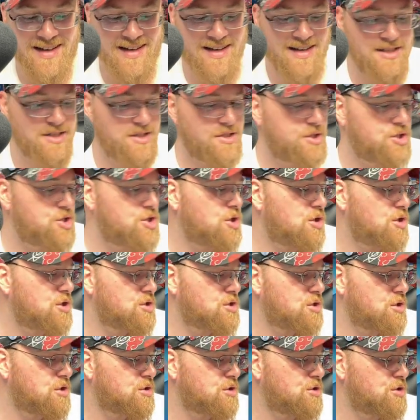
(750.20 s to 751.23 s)
It's the
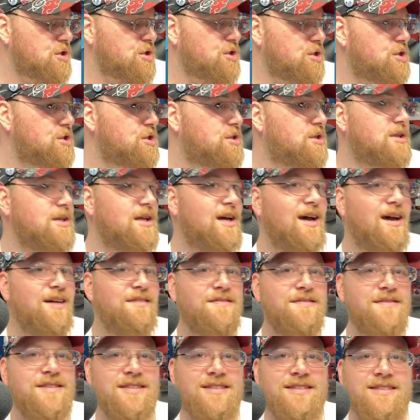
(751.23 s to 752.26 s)
Charizard looking to the
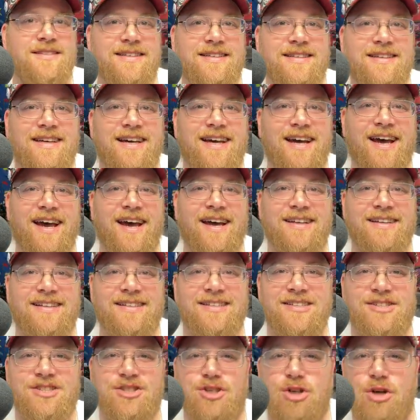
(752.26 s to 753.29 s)
left. Look at that.
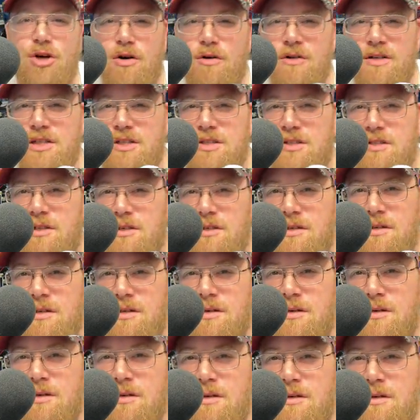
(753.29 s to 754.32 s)

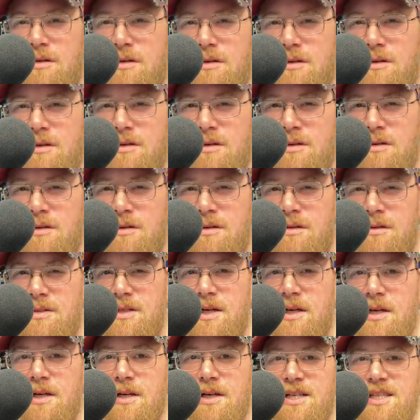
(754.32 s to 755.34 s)
Charizard!
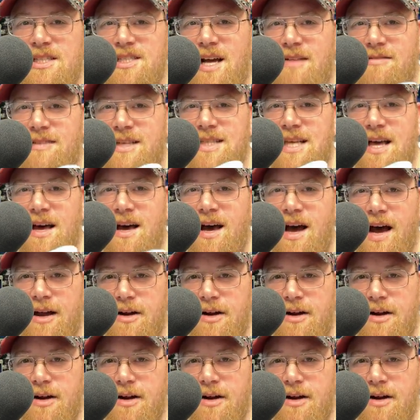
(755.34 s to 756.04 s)
Charizard!